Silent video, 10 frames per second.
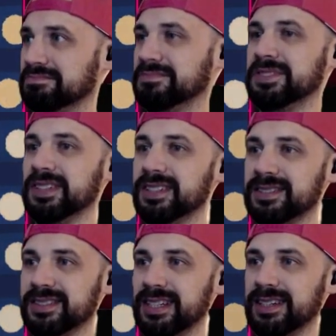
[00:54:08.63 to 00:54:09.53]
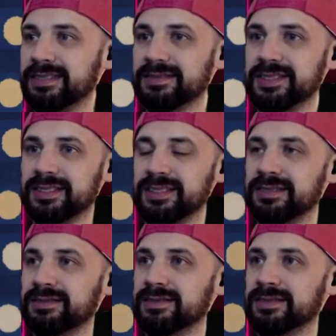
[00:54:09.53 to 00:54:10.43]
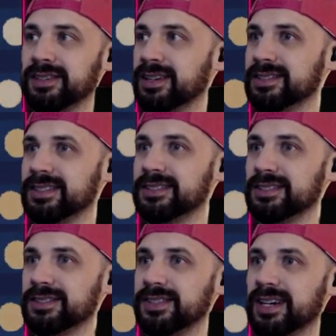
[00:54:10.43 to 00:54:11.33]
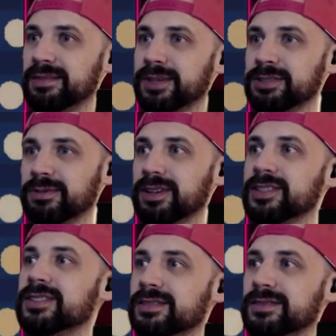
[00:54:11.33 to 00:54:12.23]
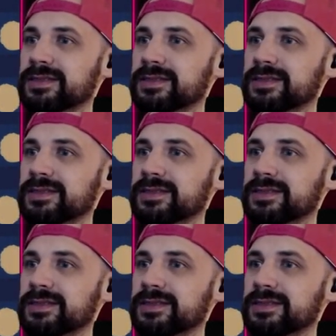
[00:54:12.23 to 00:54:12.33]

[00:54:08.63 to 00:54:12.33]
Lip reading: Jeez, honestly couldn't have gone much worse.